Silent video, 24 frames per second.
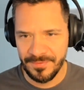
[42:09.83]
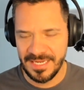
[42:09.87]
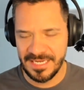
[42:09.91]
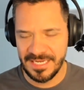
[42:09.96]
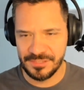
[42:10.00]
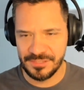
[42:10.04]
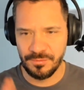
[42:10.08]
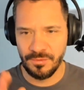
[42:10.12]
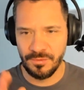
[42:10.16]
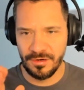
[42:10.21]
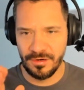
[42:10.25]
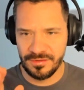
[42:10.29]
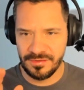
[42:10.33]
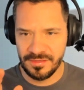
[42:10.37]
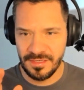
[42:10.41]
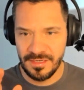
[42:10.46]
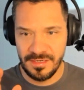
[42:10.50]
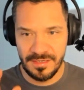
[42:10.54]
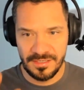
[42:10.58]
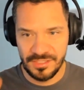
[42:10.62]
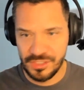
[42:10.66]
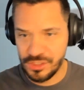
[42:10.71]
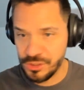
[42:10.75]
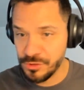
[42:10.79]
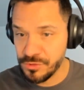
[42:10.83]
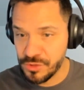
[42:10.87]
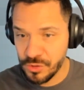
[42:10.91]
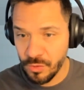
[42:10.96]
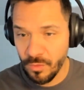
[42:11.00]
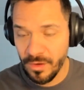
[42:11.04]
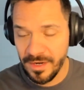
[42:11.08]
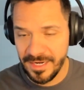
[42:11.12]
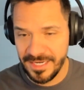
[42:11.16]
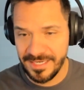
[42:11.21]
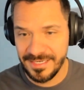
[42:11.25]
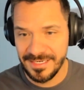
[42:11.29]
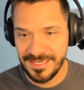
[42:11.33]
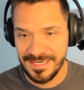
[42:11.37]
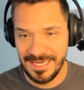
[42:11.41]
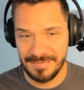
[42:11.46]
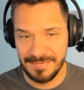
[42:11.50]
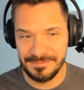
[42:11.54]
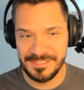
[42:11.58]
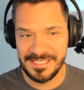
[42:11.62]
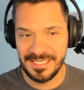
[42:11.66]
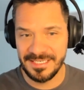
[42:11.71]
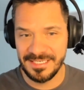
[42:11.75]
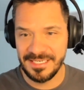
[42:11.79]
It's worth 220.
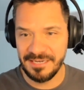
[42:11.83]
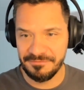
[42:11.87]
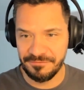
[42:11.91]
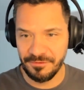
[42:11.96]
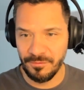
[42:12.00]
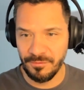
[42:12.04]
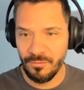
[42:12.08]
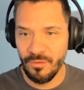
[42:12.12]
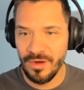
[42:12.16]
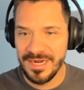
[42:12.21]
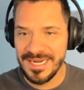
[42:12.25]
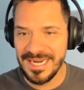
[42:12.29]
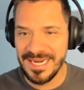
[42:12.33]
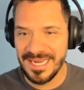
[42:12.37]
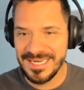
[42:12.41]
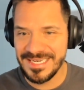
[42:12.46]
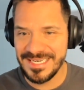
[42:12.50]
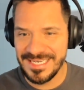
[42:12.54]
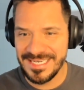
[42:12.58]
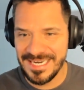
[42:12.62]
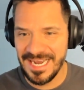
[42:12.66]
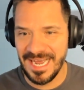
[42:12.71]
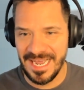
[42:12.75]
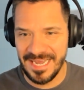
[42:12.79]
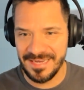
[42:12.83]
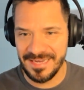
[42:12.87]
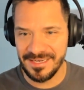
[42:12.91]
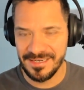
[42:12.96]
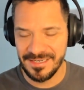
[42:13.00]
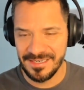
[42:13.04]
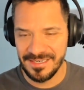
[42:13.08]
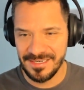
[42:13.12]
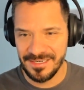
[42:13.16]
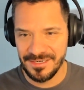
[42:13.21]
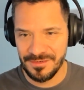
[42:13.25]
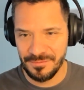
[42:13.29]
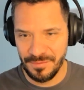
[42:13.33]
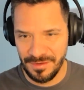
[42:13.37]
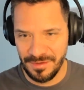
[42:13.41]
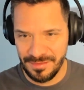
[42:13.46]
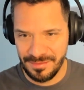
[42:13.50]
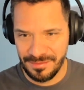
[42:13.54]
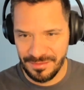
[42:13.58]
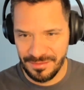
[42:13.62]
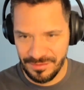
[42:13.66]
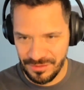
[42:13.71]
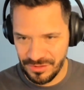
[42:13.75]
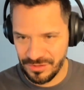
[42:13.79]
I'm selling it for 199
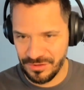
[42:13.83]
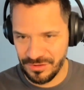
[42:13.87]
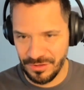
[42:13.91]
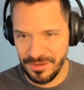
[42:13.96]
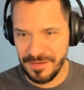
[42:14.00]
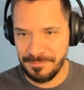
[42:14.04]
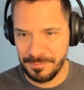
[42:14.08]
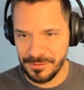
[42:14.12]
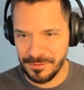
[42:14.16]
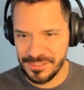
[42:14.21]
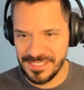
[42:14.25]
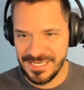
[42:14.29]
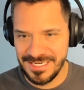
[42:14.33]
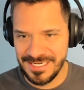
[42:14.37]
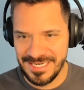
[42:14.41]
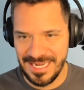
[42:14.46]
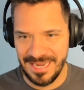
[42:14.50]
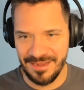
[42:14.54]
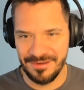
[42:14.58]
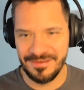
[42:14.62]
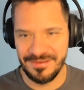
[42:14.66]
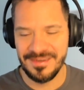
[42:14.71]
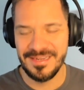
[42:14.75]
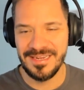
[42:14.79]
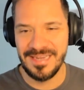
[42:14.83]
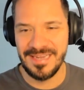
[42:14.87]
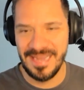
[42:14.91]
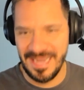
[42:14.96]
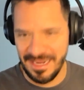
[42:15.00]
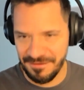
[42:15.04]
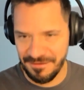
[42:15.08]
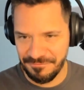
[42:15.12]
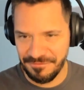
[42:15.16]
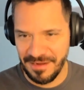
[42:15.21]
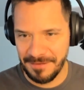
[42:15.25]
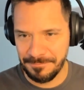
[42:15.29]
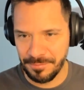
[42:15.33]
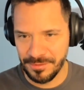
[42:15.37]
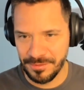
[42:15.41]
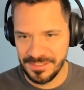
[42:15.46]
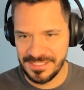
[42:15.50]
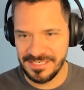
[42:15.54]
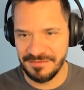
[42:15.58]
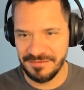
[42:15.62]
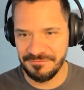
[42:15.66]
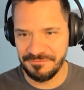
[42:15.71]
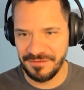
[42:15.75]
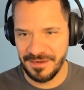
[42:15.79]
with 30% down and
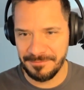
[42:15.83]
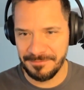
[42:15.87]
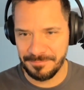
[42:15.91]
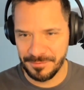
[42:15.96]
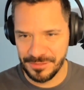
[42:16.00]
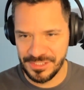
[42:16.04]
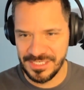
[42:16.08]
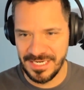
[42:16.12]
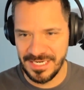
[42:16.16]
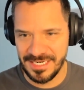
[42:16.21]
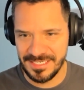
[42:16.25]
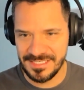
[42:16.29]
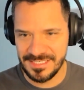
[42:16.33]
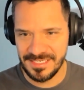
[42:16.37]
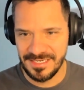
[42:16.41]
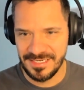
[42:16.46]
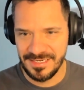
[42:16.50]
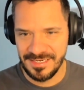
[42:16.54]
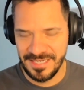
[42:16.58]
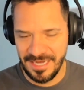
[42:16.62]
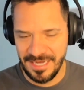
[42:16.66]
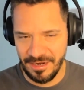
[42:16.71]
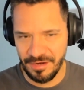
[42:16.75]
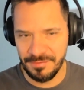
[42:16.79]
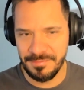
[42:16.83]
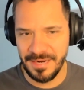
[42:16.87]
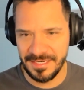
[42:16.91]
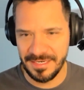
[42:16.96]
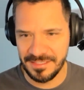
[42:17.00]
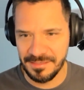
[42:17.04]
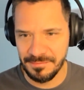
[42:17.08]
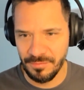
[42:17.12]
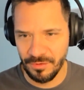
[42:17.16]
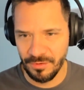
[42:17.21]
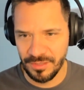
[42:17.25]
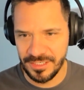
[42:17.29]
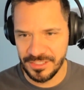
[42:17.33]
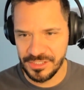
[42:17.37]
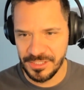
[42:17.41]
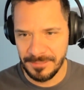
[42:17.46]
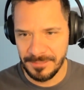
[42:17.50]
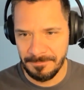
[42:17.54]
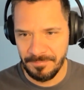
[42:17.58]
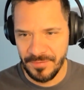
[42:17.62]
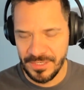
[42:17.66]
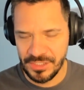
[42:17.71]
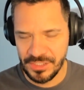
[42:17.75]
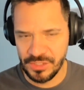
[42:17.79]
5.75% carrying back the
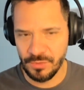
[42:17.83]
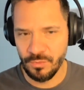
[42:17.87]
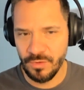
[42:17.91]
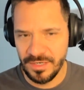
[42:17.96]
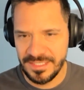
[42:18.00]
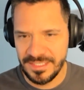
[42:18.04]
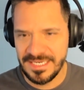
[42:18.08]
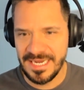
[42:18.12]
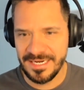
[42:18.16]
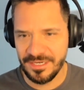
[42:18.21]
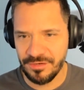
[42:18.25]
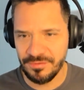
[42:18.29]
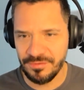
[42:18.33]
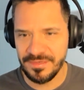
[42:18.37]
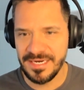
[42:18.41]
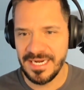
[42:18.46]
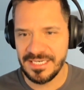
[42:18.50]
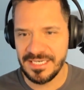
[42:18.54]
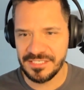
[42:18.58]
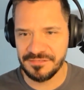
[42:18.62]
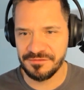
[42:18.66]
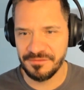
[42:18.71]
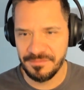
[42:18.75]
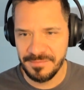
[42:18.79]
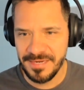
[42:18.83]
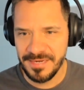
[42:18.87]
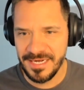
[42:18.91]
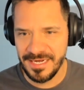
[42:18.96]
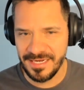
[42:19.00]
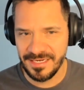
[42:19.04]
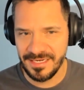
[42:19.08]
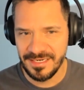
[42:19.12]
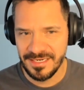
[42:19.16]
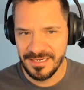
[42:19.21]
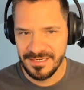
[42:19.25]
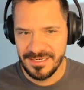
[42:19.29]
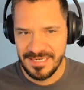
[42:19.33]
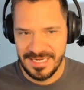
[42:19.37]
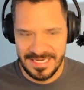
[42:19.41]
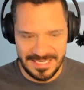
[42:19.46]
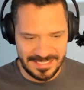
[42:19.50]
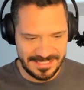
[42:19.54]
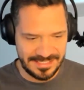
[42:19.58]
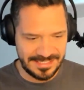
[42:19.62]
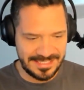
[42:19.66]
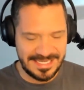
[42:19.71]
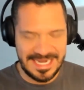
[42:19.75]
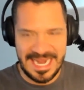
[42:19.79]
mortgage. So what that creates for me
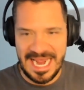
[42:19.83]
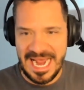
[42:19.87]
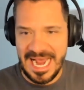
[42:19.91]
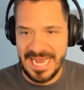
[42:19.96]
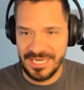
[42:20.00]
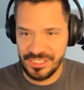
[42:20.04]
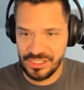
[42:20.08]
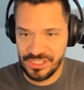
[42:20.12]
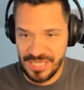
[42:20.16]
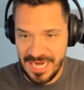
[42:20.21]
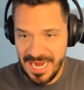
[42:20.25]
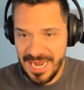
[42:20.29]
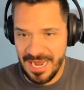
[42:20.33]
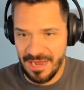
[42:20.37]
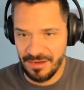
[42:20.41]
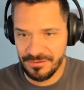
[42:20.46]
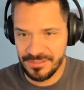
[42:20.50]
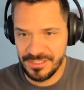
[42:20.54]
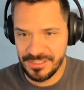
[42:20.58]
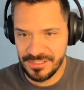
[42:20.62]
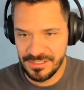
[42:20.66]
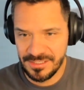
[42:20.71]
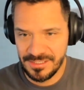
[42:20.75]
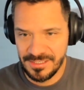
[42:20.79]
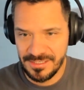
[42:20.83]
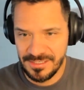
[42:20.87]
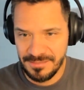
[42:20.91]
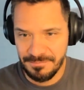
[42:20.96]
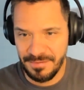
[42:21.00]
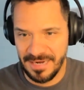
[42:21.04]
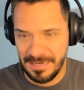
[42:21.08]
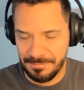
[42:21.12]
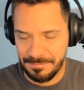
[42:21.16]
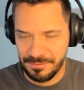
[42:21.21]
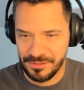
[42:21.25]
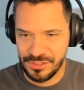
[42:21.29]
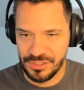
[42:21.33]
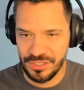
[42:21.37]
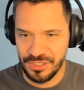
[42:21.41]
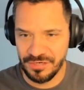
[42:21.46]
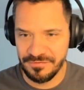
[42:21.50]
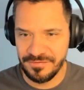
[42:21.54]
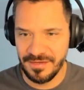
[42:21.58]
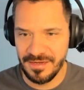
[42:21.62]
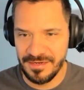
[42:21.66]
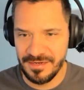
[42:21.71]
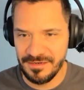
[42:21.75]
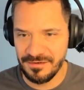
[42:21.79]
is cash out, but I
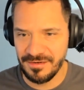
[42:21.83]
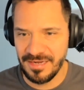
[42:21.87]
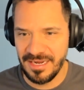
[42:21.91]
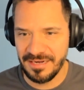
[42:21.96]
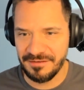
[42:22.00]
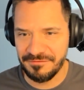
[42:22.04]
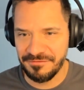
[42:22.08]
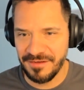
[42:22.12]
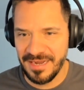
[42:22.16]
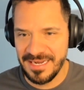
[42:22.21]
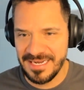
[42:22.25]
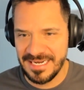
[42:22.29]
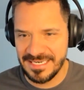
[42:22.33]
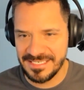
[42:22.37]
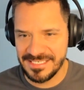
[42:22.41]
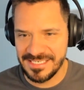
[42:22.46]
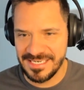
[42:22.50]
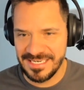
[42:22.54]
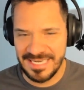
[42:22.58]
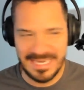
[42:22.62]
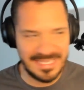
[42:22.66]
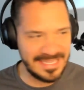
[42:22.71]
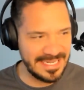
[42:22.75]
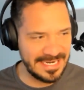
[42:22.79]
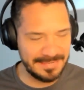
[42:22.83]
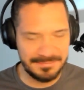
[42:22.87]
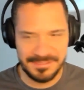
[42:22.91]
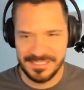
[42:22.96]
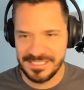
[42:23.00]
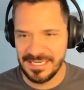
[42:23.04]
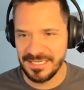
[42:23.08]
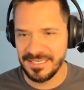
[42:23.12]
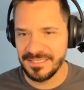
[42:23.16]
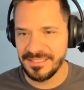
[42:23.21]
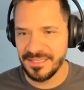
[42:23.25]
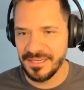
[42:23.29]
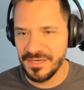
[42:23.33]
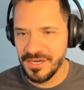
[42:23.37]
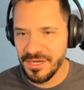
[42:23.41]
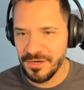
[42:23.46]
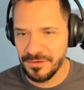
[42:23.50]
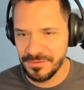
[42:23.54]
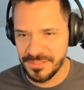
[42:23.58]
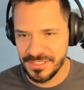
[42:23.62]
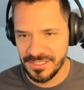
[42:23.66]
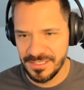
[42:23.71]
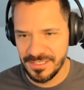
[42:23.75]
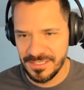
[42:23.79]
preserve the underlying financing and then I'm selling the
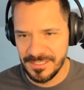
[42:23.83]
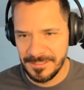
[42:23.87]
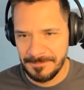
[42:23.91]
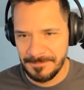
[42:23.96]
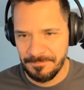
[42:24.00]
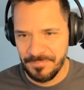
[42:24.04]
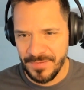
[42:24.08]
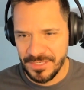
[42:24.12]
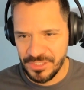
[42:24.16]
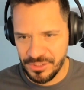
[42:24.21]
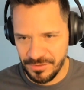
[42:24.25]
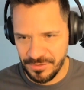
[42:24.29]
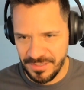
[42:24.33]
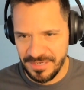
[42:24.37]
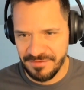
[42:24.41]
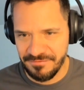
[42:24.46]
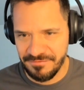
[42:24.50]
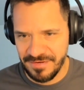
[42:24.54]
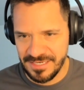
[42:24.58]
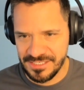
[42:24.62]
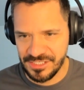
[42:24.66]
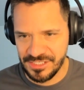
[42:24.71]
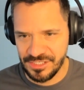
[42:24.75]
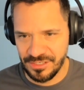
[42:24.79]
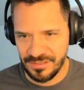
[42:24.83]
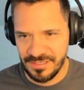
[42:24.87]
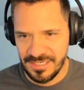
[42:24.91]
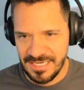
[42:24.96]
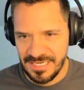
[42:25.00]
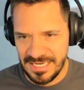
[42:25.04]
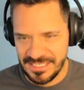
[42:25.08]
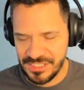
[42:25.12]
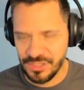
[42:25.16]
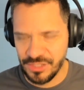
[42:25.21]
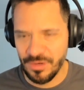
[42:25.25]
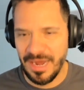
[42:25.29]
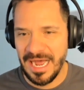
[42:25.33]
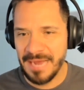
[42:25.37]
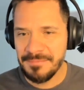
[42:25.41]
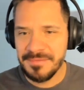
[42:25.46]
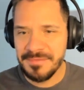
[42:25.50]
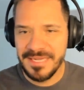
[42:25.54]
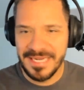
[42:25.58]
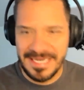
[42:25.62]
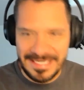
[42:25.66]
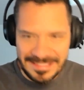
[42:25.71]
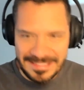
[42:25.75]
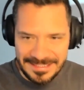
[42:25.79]
note to an investor. And so
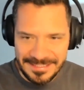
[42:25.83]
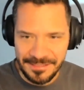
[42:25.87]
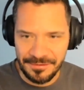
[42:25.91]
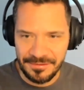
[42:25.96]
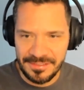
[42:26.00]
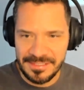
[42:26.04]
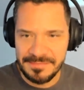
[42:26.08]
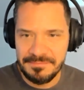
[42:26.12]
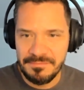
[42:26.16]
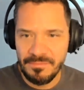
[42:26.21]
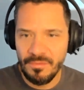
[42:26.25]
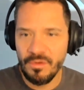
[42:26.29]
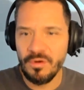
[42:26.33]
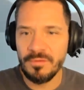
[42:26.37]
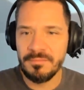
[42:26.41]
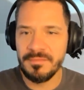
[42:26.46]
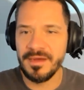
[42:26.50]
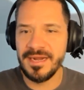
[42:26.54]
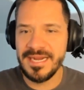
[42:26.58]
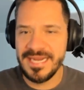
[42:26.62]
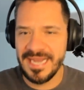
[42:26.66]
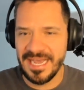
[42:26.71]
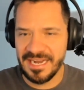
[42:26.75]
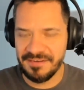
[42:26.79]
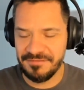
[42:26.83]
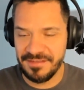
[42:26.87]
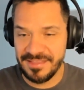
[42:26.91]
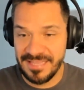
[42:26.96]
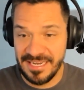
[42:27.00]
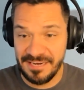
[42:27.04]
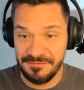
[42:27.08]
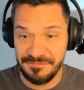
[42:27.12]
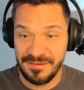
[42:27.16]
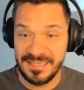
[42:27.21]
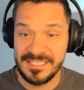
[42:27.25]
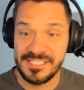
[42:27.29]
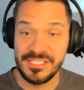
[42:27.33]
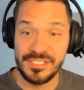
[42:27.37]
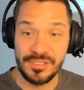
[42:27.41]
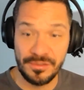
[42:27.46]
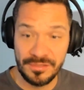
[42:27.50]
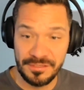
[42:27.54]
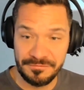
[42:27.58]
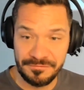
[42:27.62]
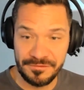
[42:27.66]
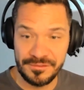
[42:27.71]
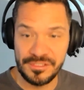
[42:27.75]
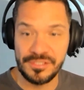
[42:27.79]
I'm getting literally more money out of it than if I'd
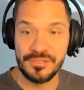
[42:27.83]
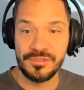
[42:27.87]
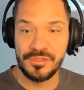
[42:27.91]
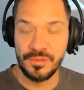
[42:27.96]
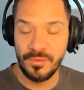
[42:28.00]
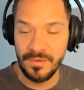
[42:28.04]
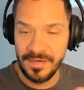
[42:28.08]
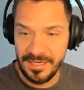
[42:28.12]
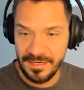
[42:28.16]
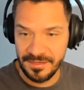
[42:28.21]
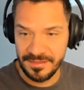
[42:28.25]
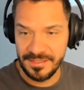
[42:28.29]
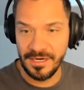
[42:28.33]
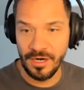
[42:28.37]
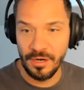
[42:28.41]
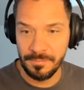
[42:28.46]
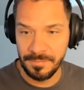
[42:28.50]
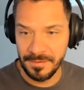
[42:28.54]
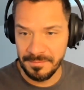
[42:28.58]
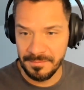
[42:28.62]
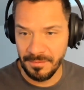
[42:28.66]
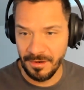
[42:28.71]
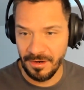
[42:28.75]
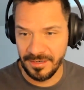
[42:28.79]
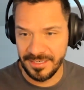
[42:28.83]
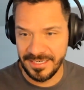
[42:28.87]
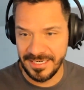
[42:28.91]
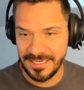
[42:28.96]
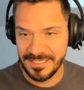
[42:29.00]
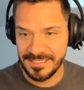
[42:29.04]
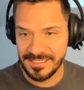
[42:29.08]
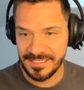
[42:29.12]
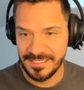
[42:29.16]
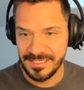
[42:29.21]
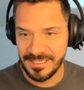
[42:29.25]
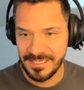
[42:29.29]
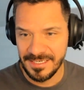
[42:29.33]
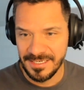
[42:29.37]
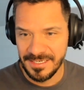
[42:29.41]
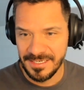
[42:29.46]
sold it for 220 on the open market,